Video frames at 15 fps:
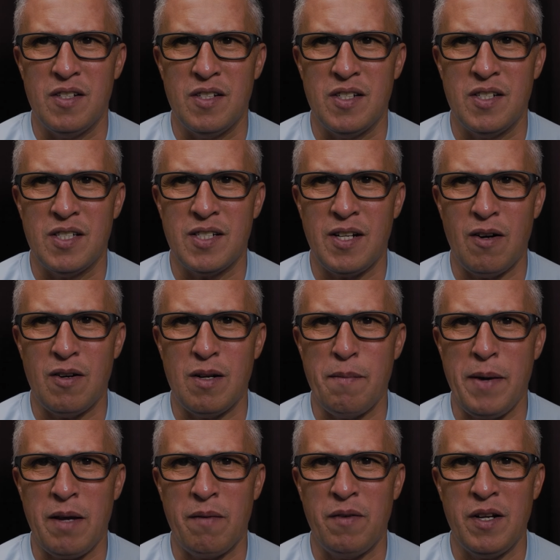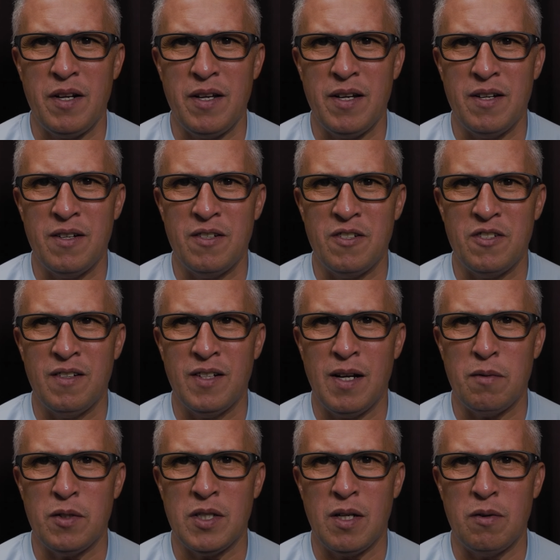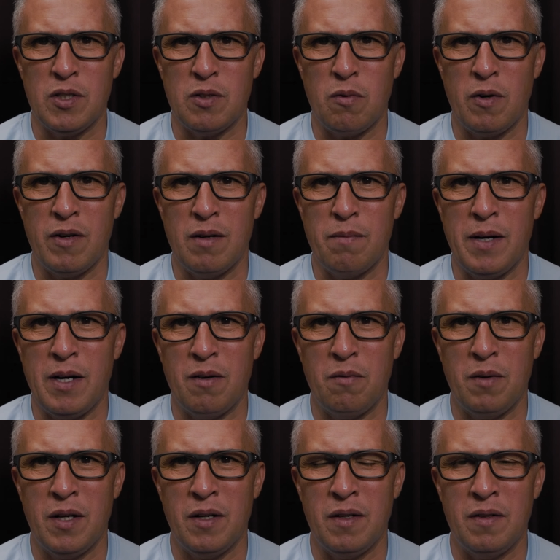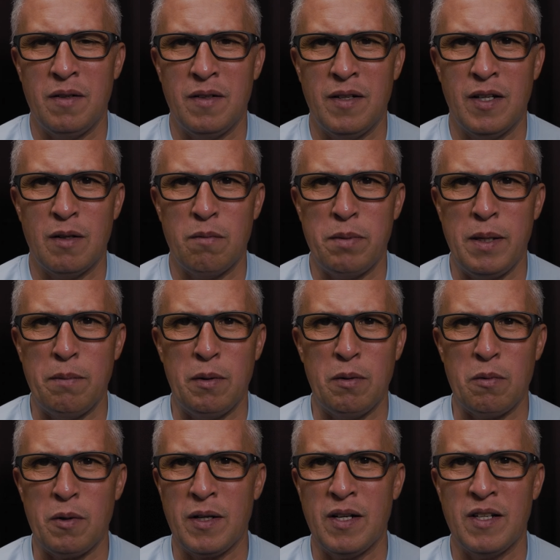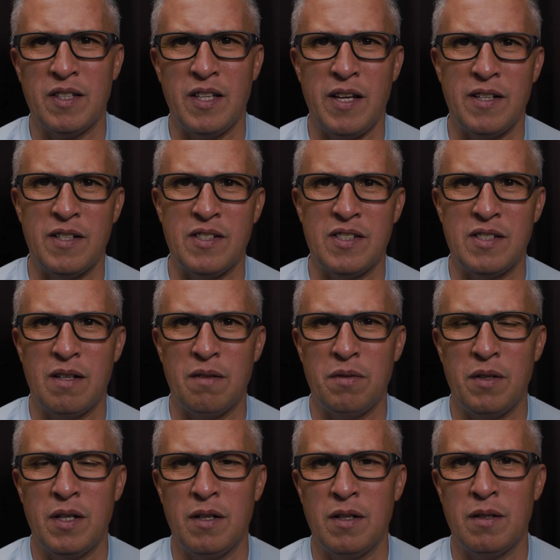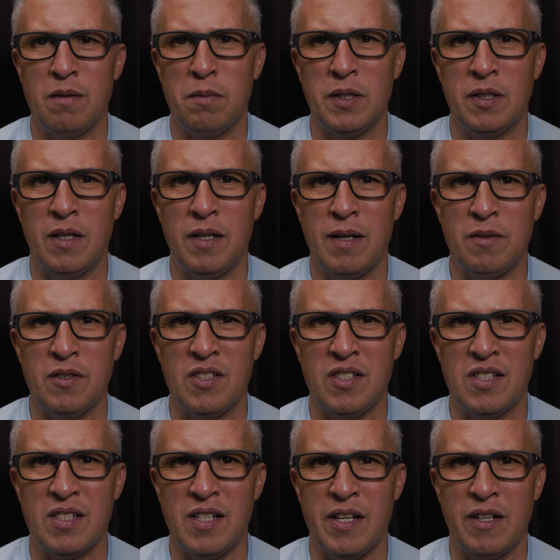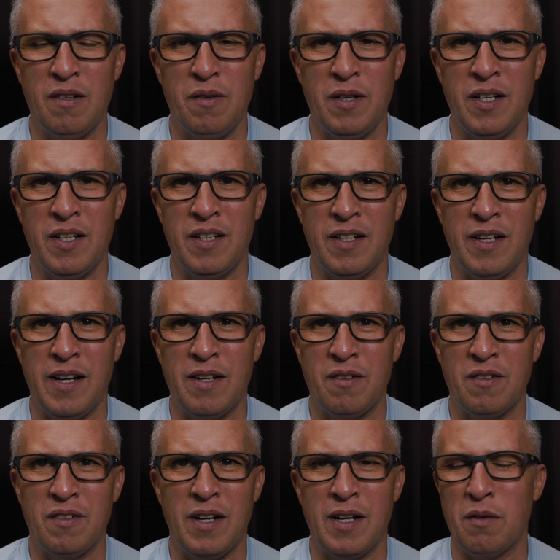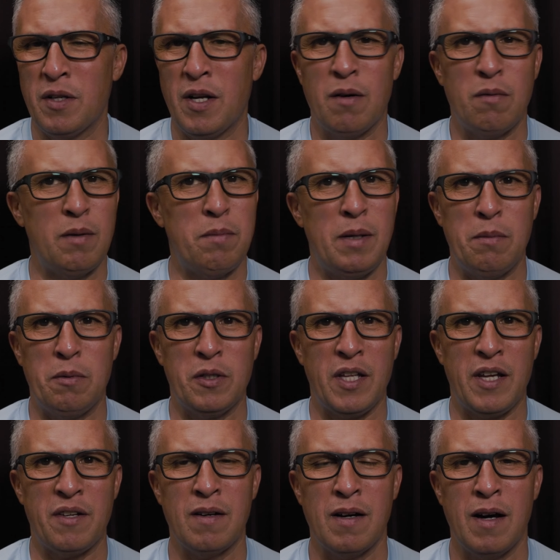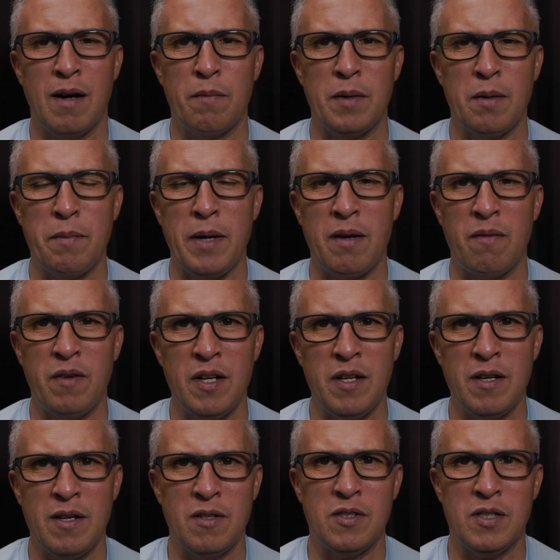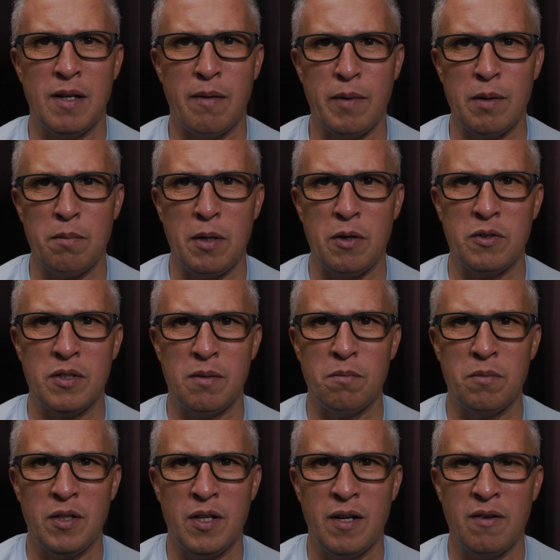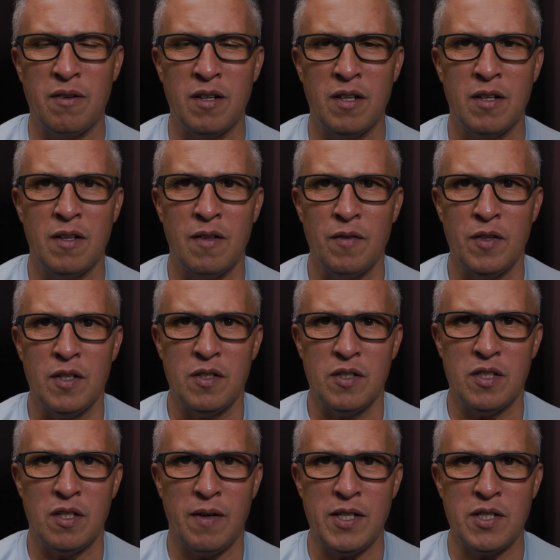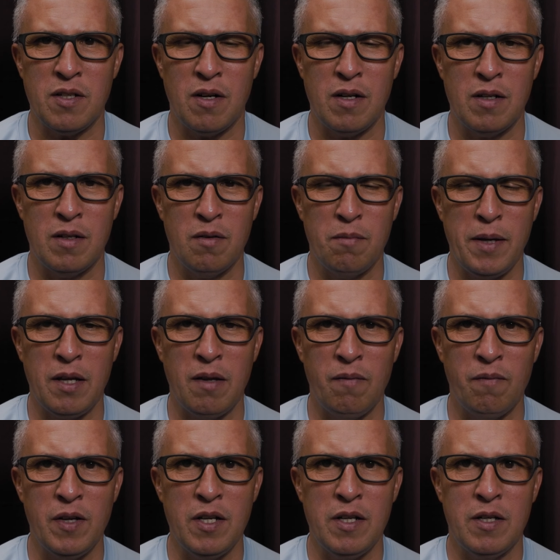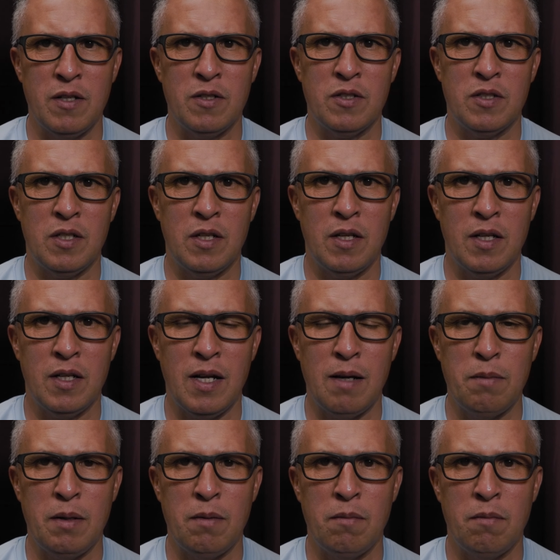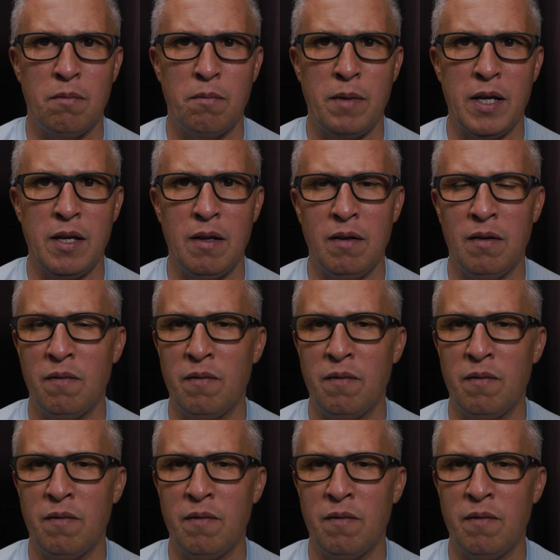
scared to make videos, and I was always worried about what other people were gonna think and stuff, but then I was just like, what, I don't care what people think. I'm gonna make videos and I'm gonna post them. So I started making videos, and I've been making